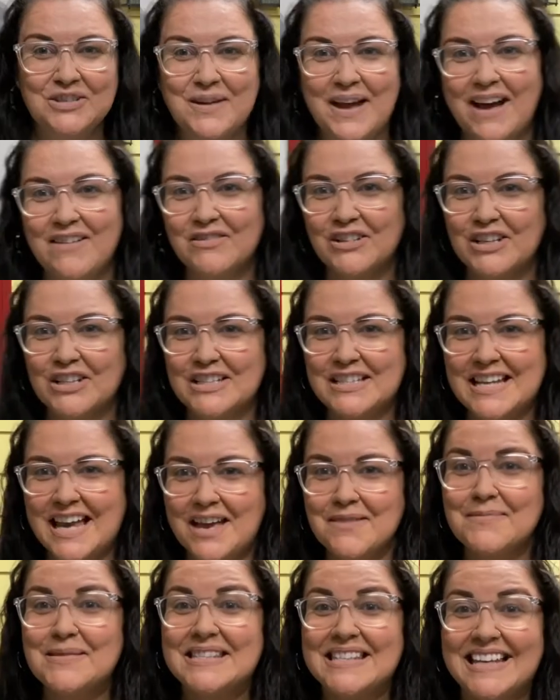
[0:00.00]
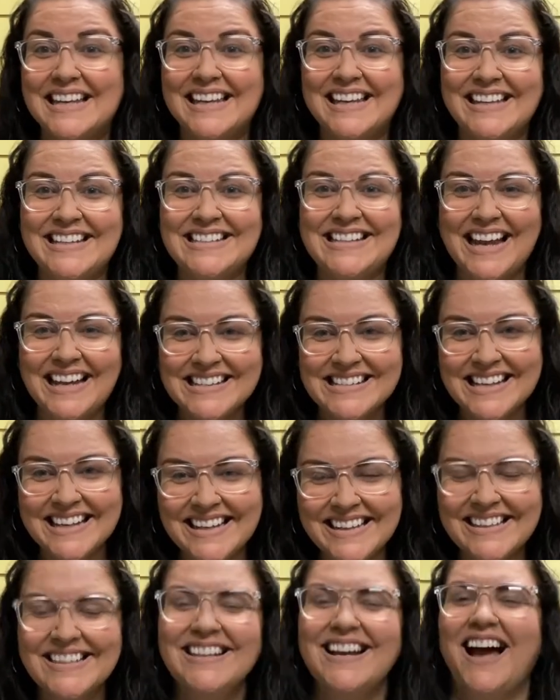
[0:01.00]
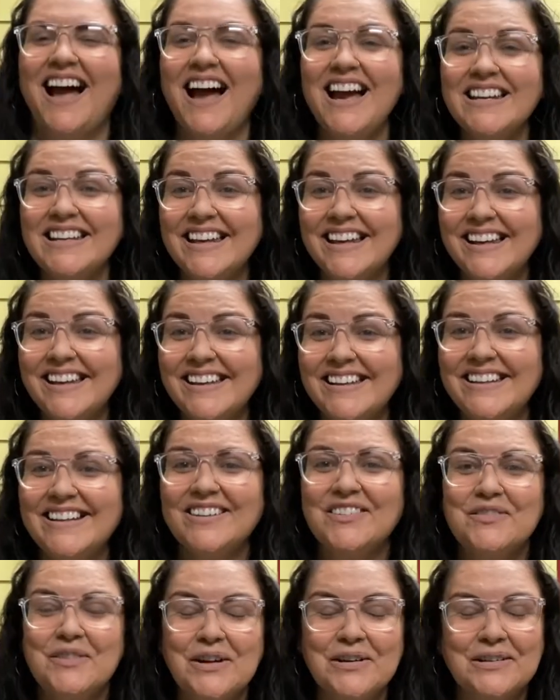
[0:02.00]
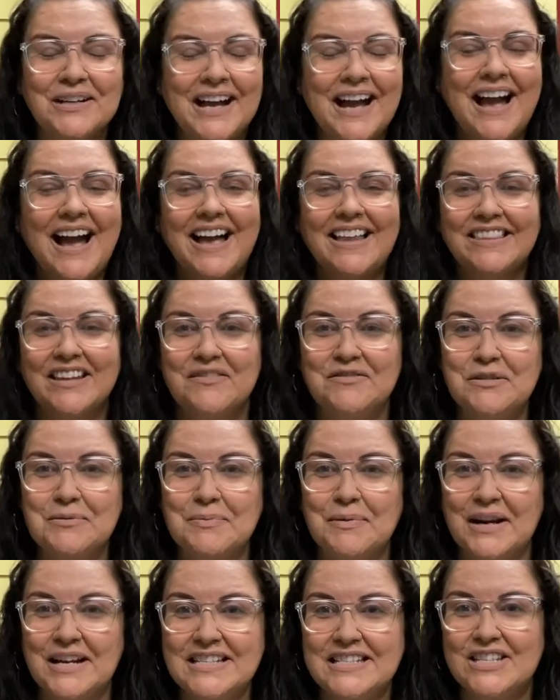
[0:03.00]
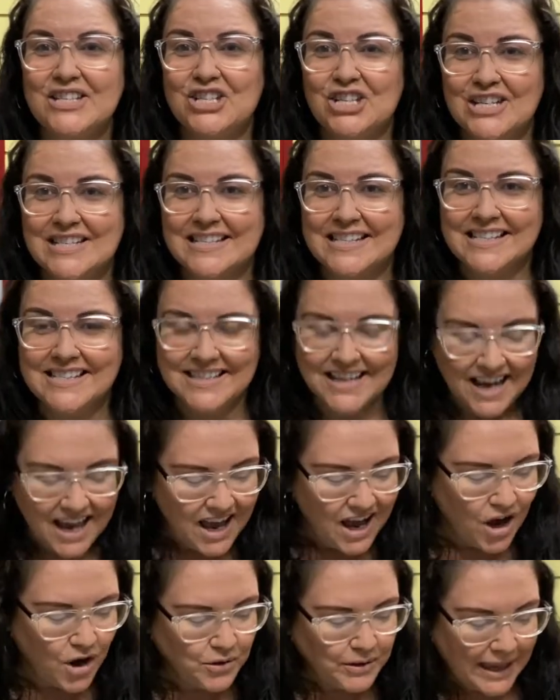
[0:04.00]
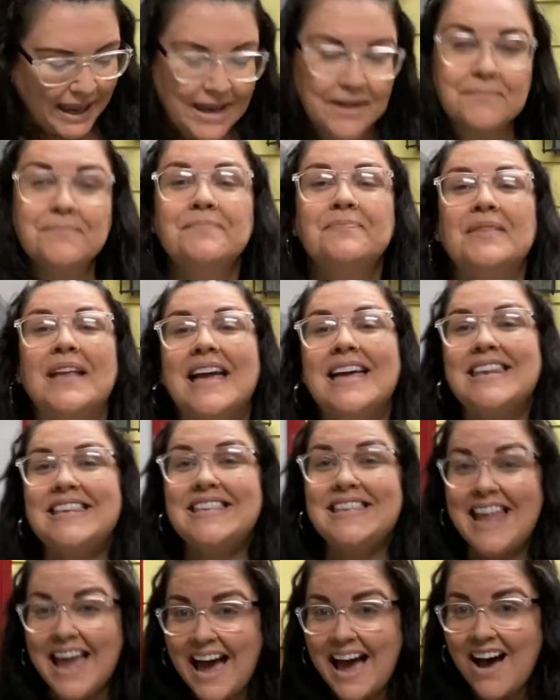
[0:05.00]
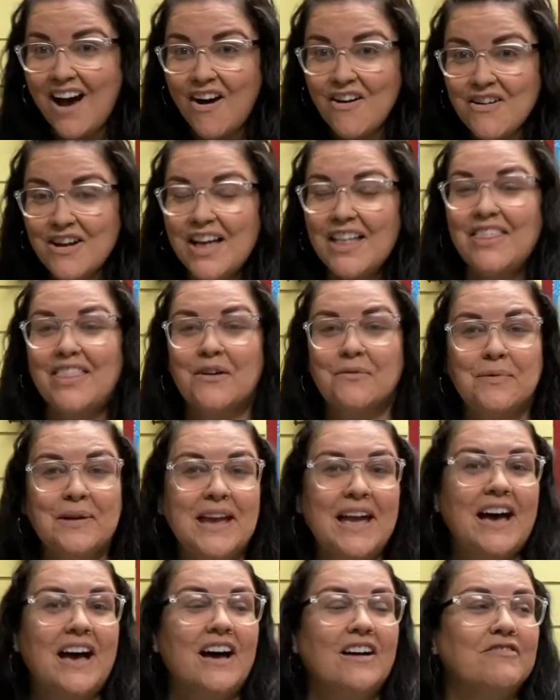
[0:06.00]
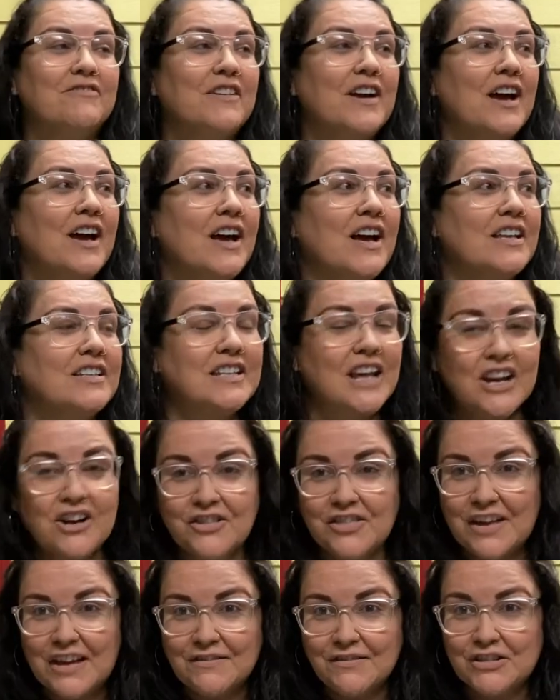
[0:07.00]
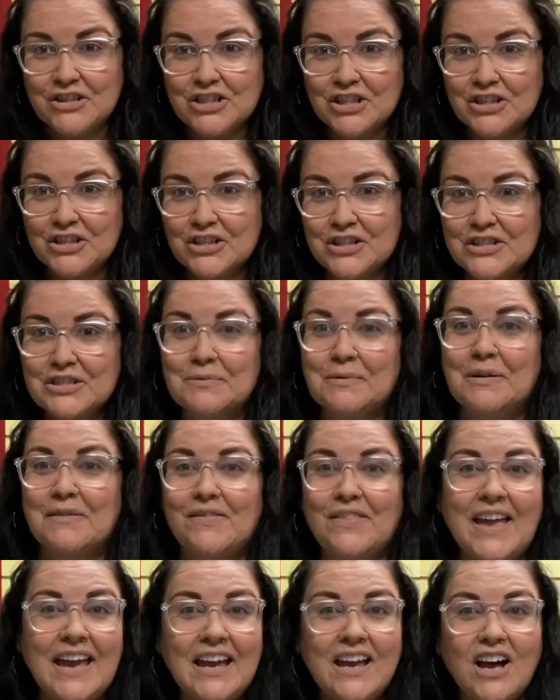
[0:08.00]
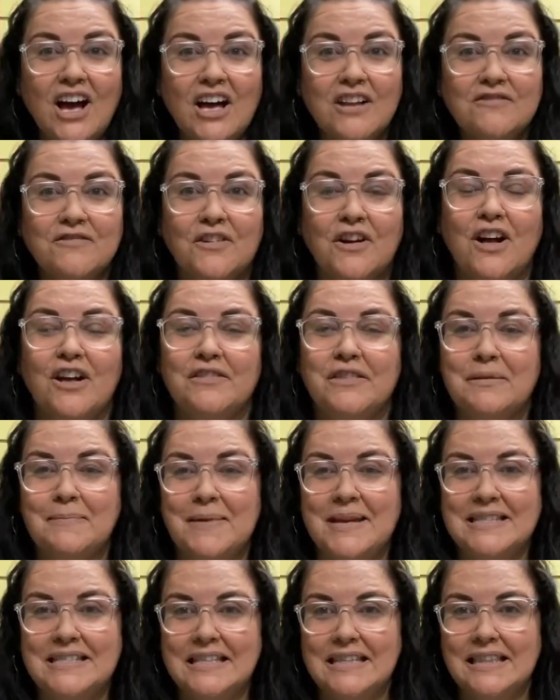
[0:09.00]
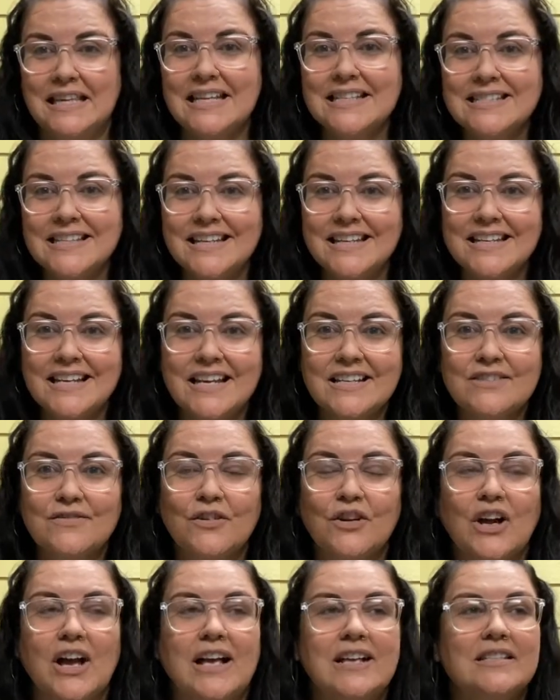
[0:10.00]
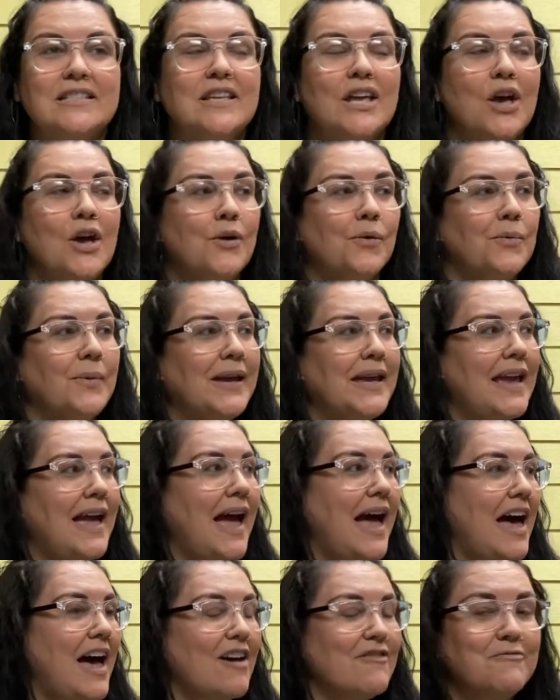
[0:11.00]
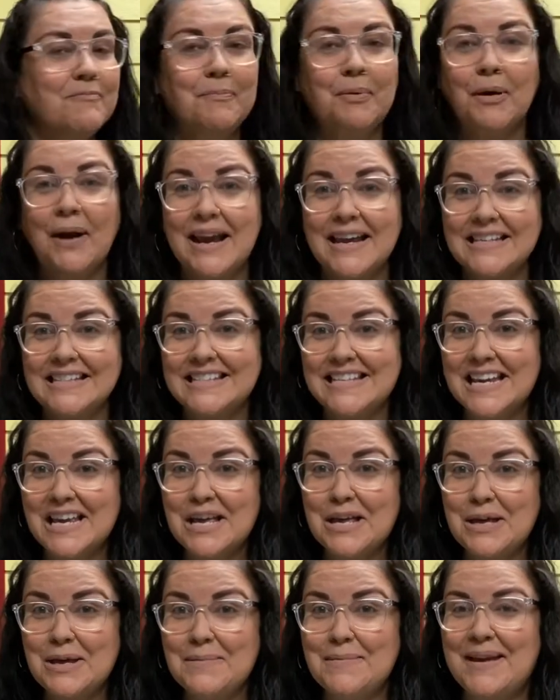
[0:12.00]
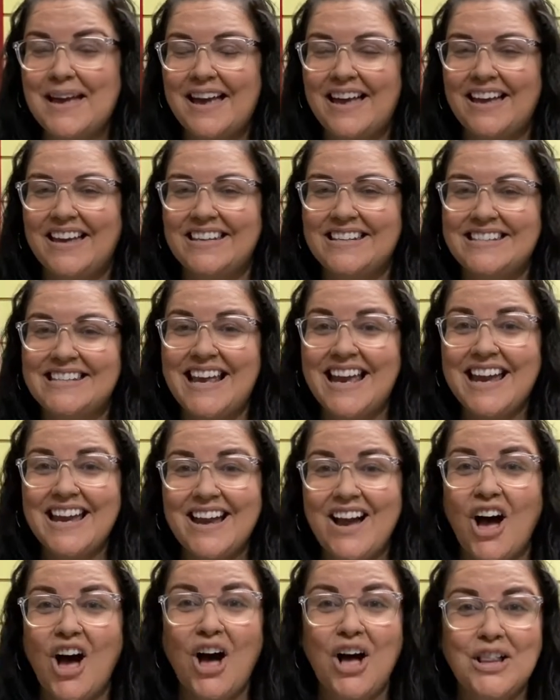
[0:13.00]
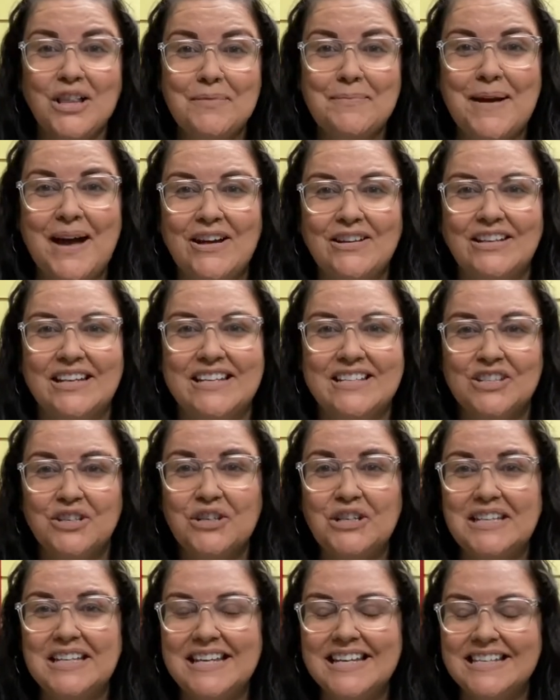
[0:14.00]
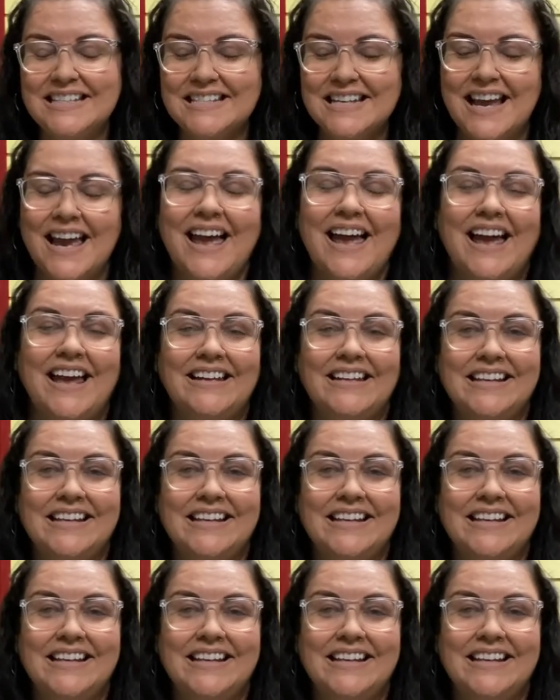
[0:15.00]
you have a good time singing and dancing? I did. Woo! I love to praise Jesus. Okay, now that we have done our thankful journal, so we thank God for all the amazing things that he does for us. We have praised him and sang all about his goodness and